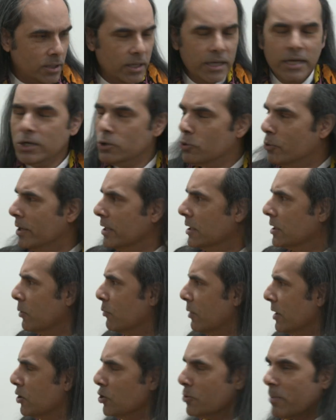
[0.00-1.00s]
including the
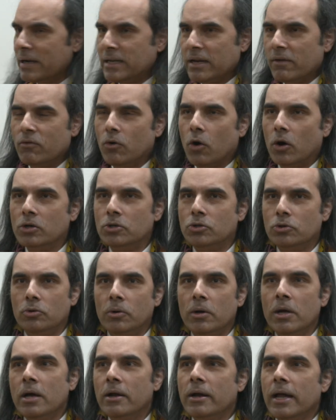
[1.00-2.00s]
one you might have gone to,
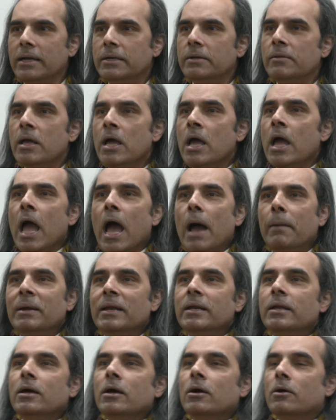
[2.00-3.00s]
right? I
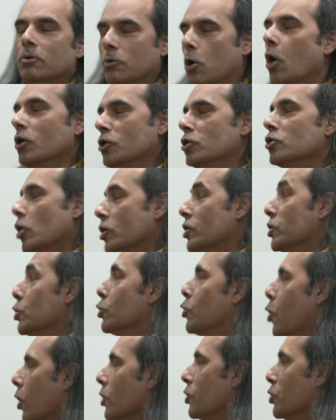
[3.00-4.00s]
mean,
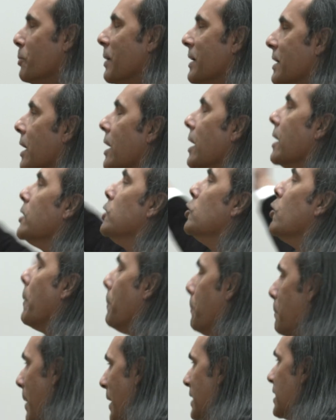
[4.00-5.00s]
you
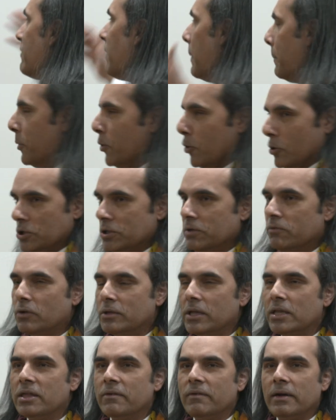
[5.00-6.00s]
might have approached for
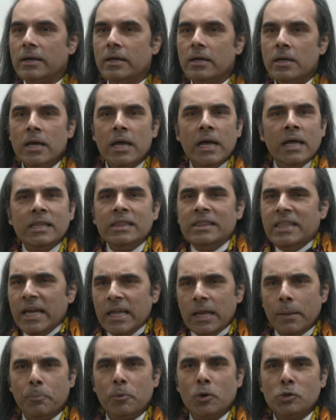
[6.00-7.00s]
this event.
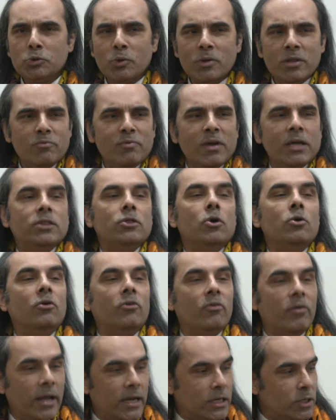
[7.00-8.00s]
Their approach was, we are so
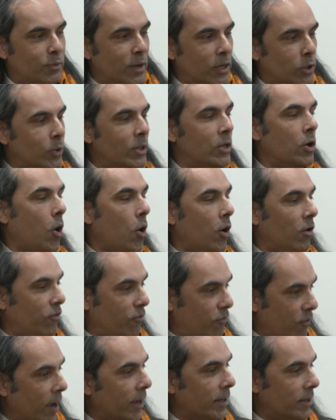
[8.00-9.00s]
great, we are doing all
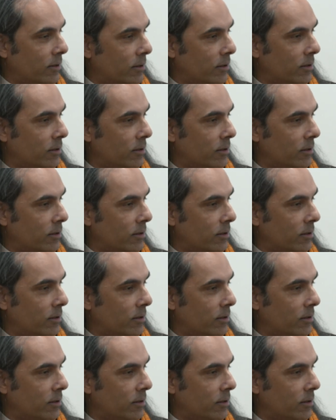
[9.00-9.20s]
fine.